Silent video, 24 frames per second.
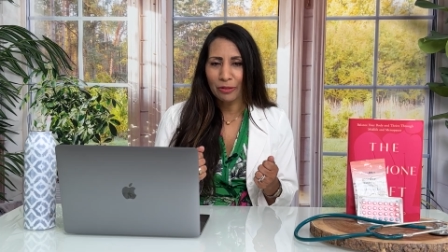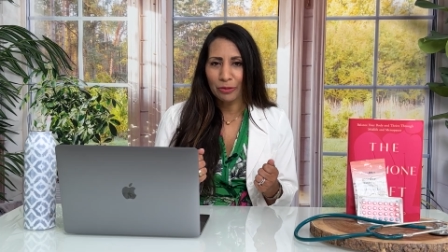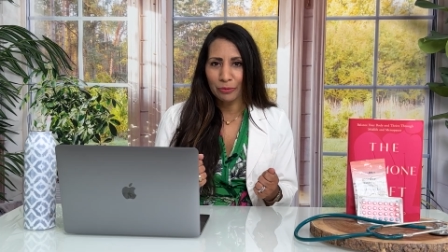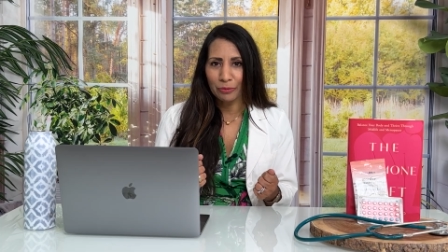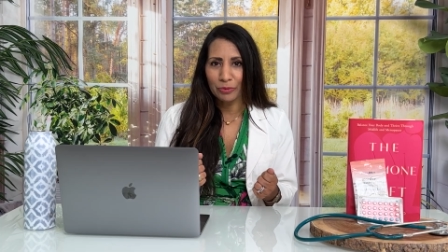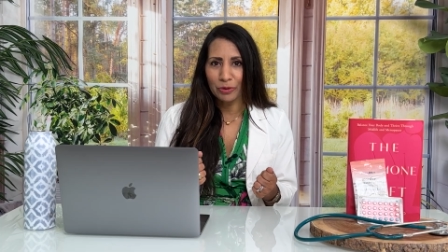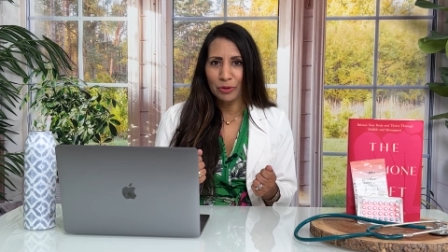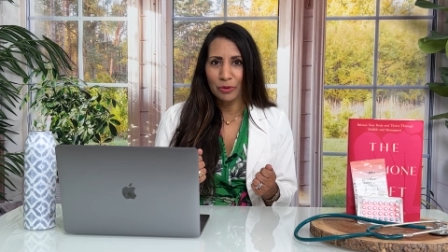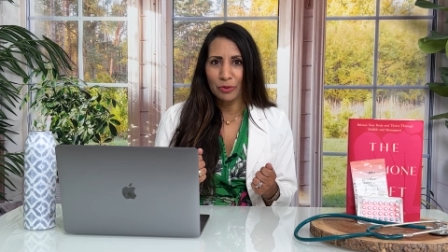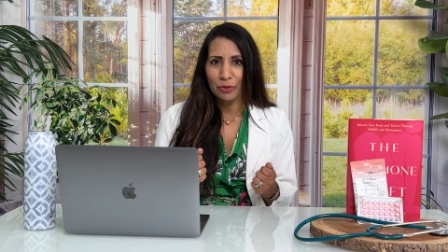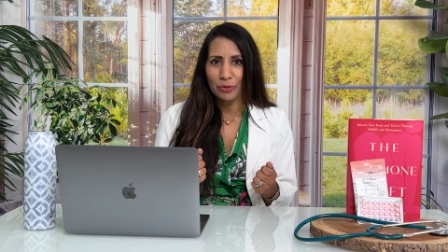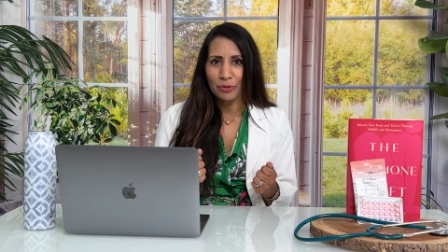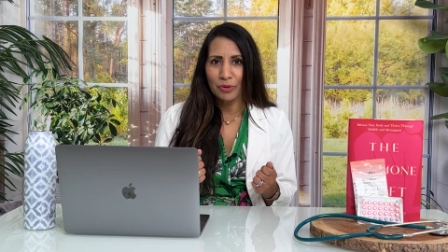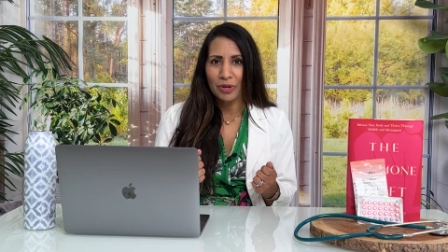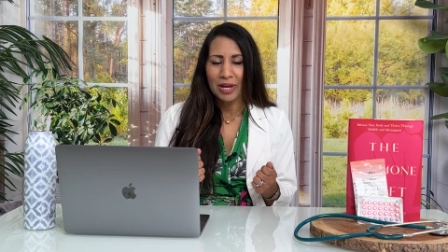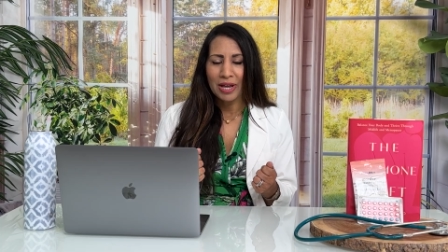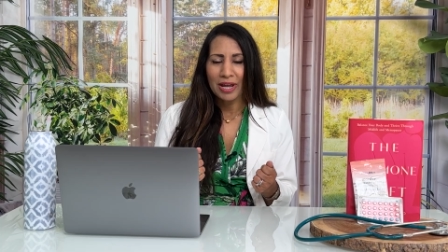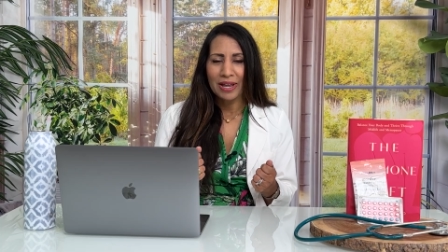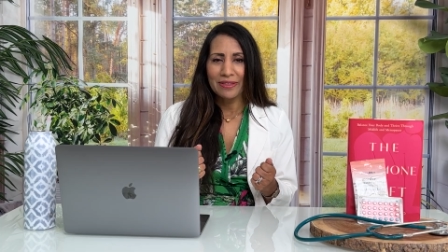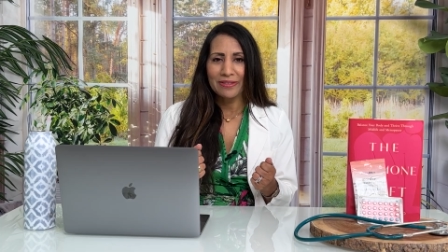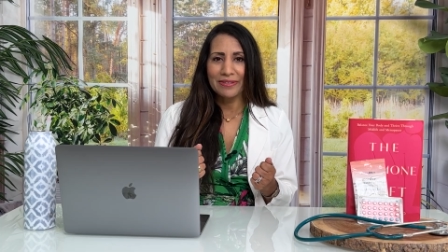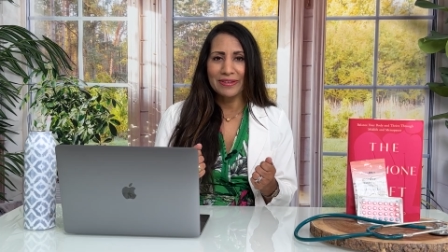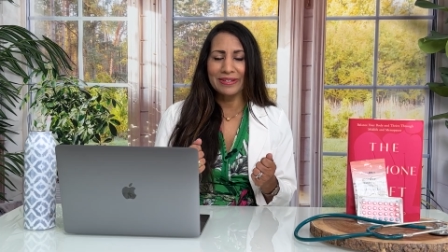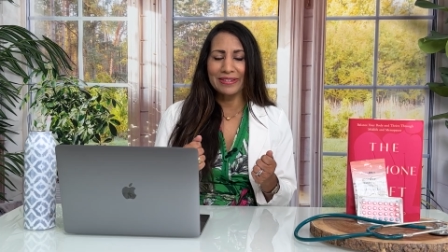through
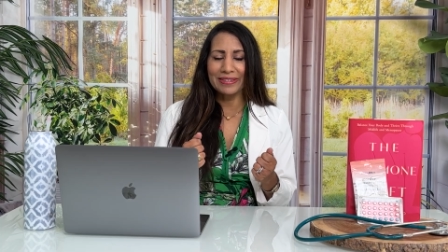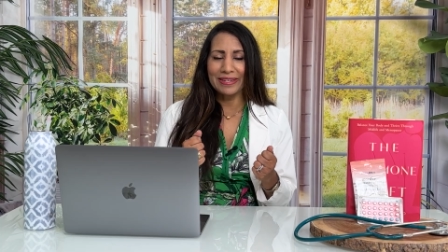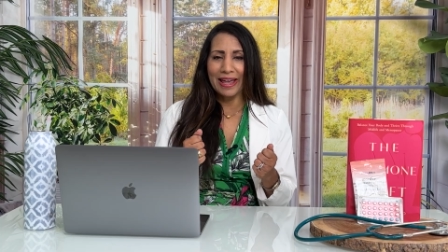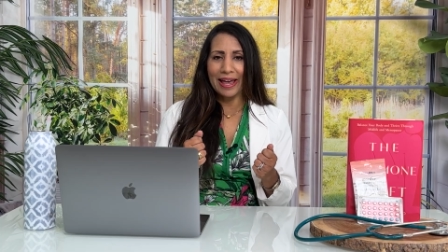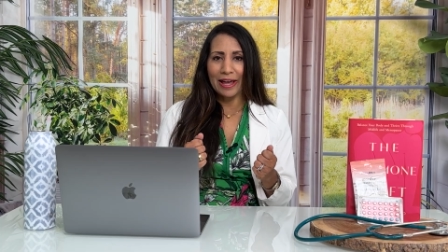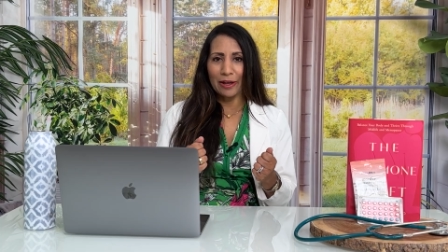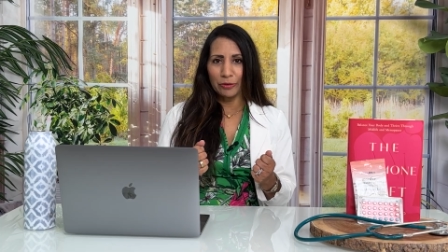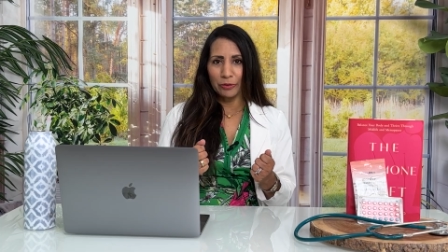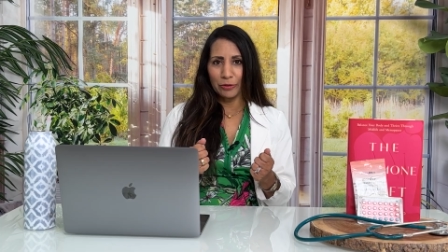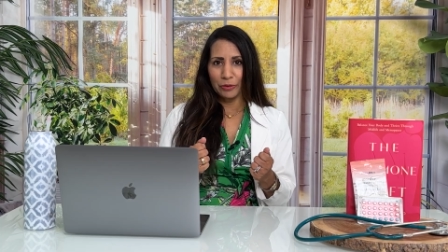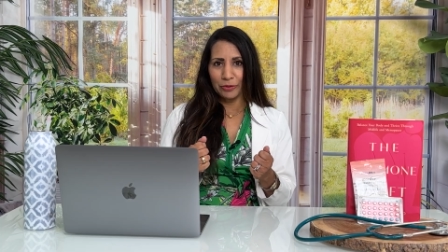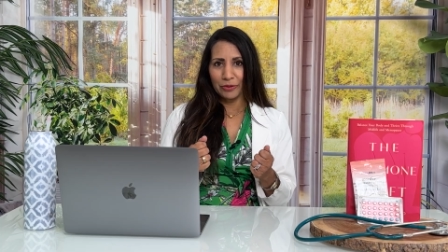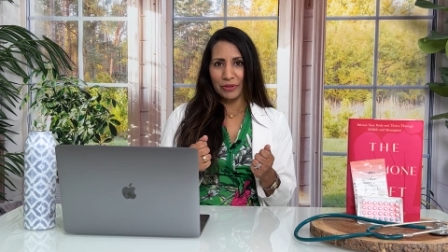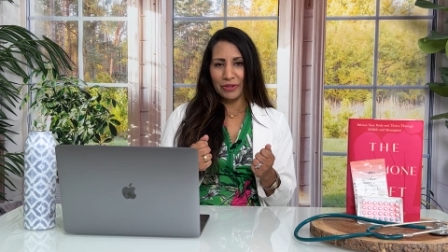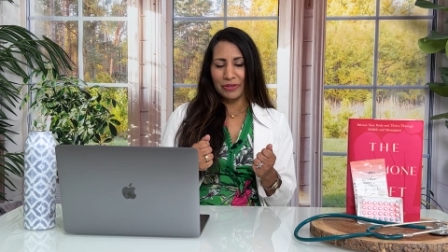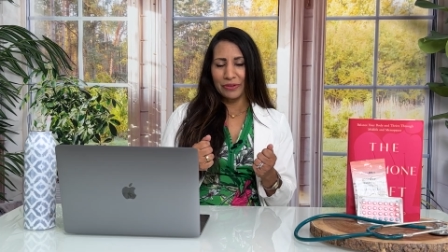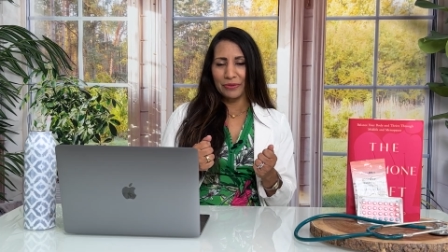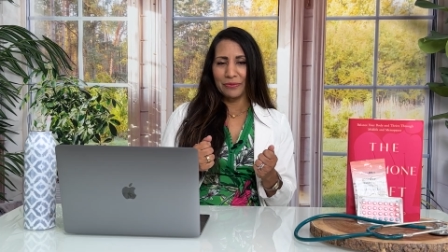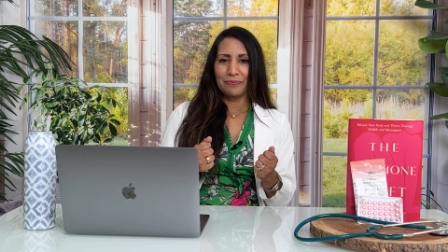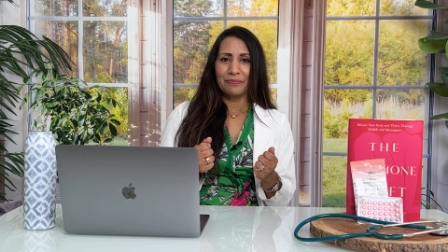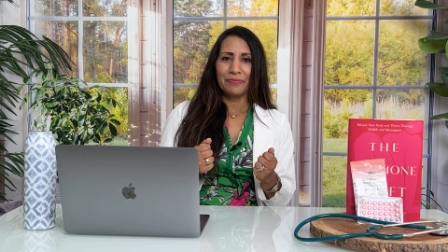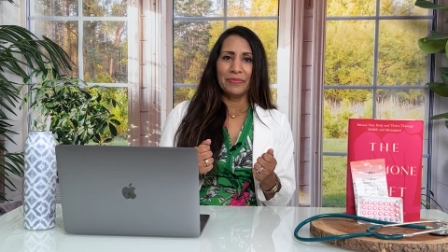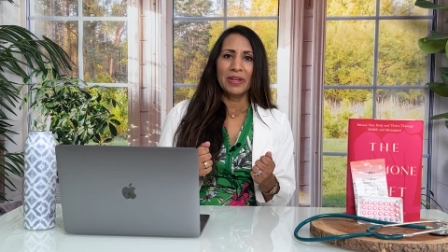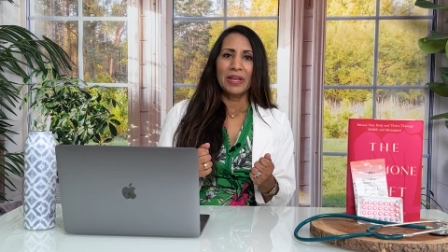this
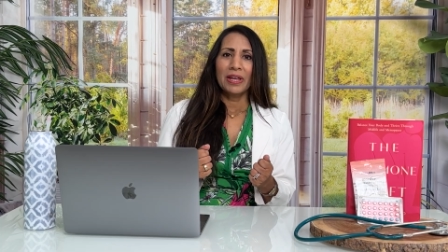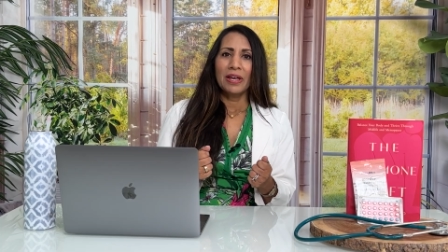algorithm.